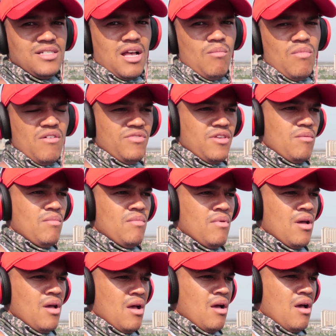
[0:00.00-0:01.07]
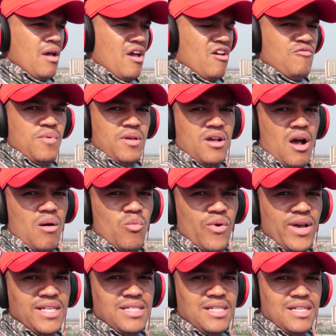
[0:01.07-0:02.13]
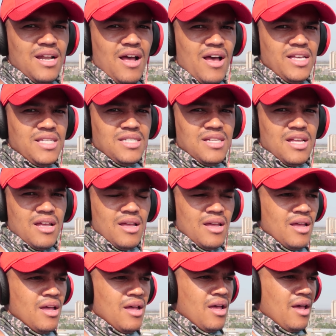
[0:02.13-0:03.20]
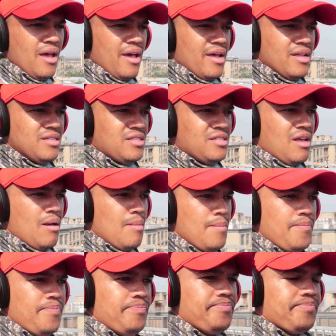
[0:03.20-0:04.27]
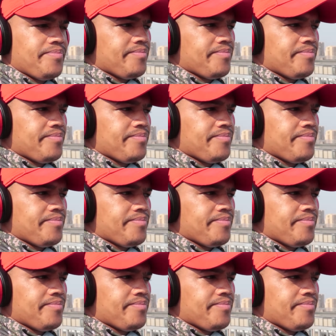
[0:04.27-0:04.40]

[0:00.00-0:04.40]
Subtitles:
Some of them have become westernized, and some